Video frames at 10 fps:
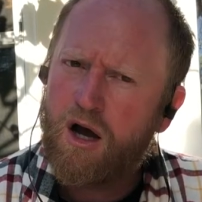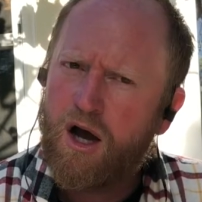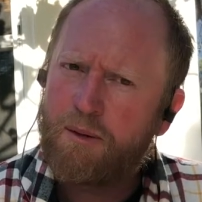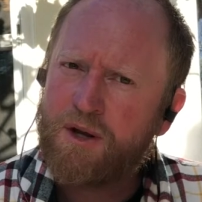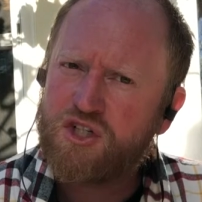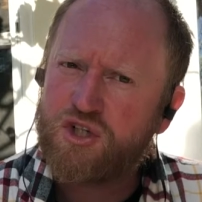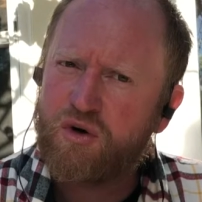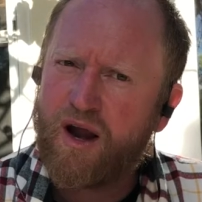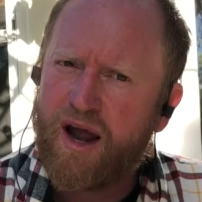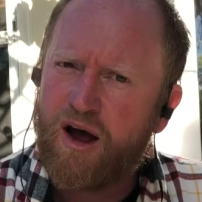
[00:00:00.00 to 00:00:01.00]
I'm not
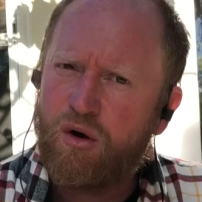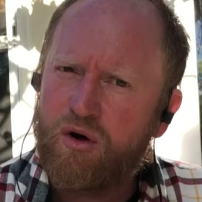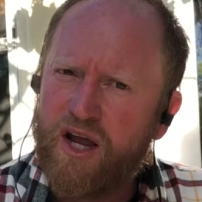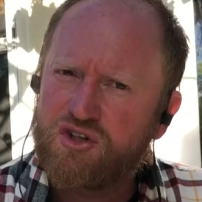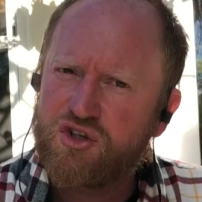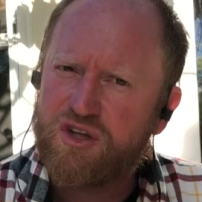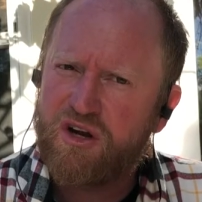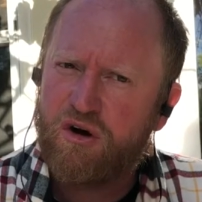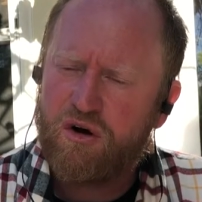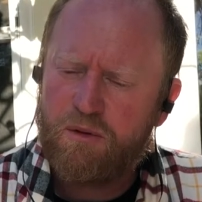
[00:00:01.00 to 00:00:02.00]
sure how ancient they
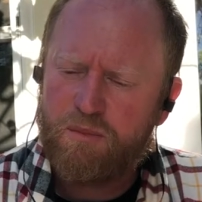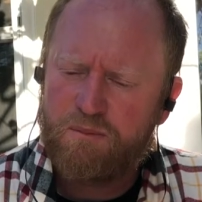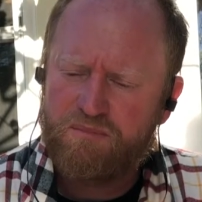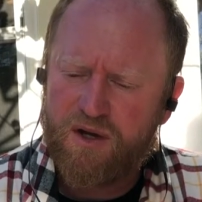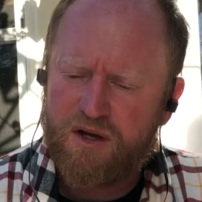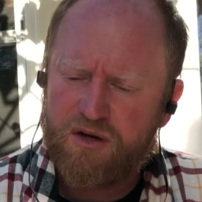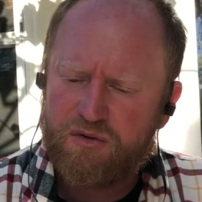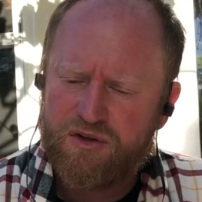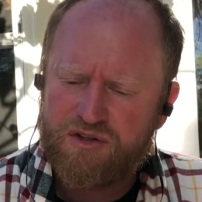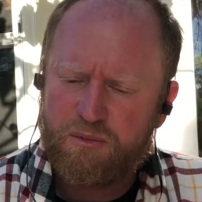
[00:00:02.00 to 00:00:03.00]
all are, but I know
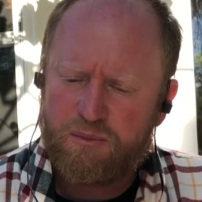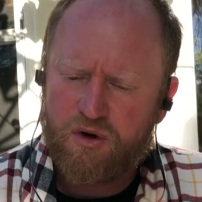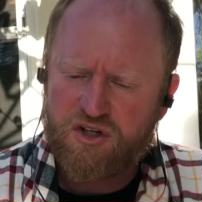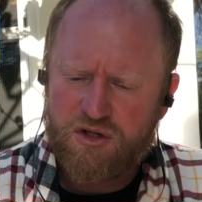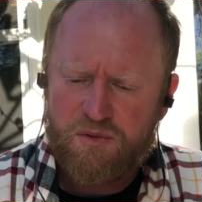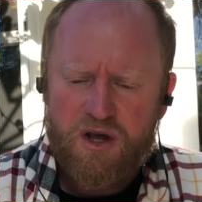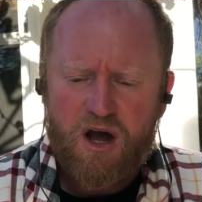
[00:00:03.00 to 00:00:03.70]
that some of them are ancient.